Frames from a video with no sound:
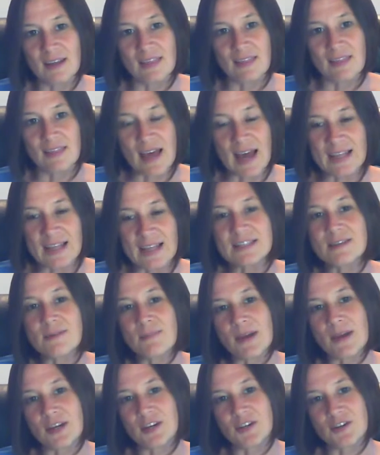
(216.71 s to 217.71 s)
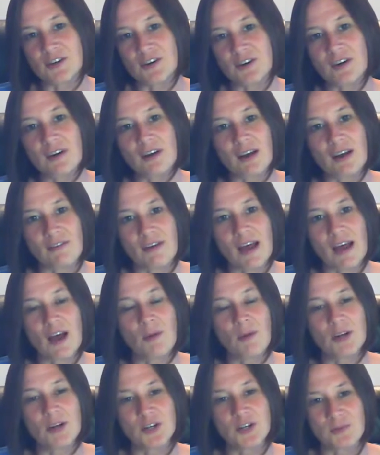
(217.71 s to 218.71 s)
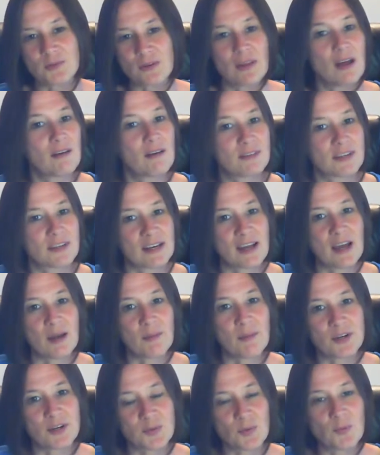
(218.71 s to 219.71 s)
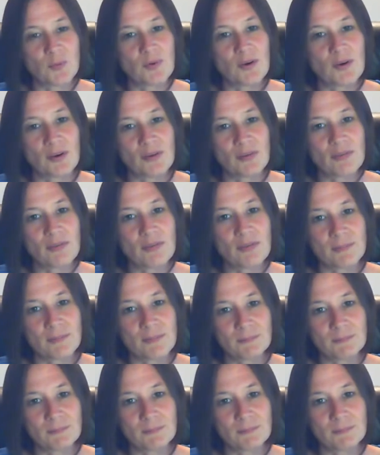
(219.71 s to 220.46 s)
That's the measure of how much we're loved and how much we're worth.